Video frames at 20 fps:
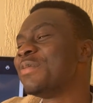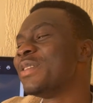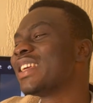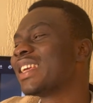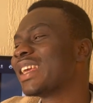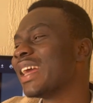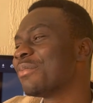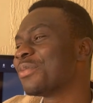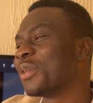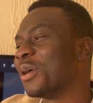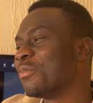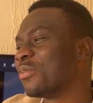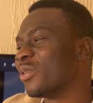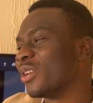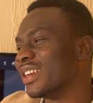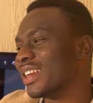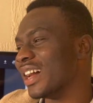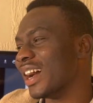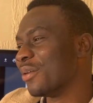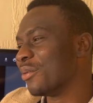He kept on
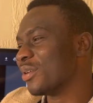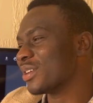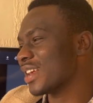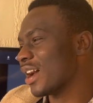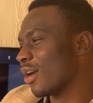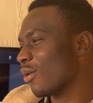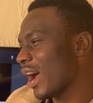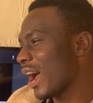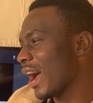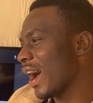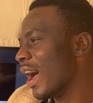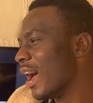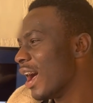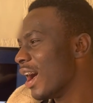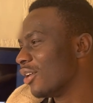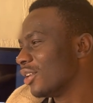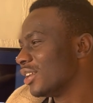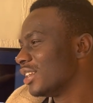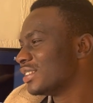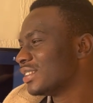blowing out. It was like, wow,
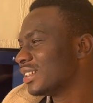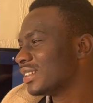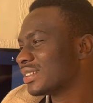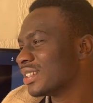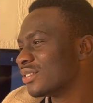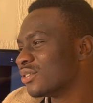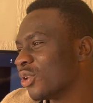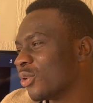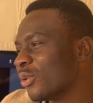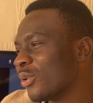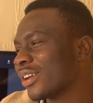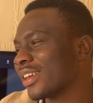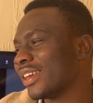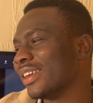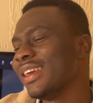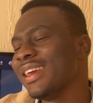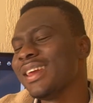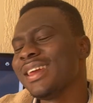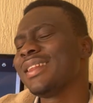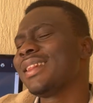is this thing not
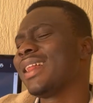working?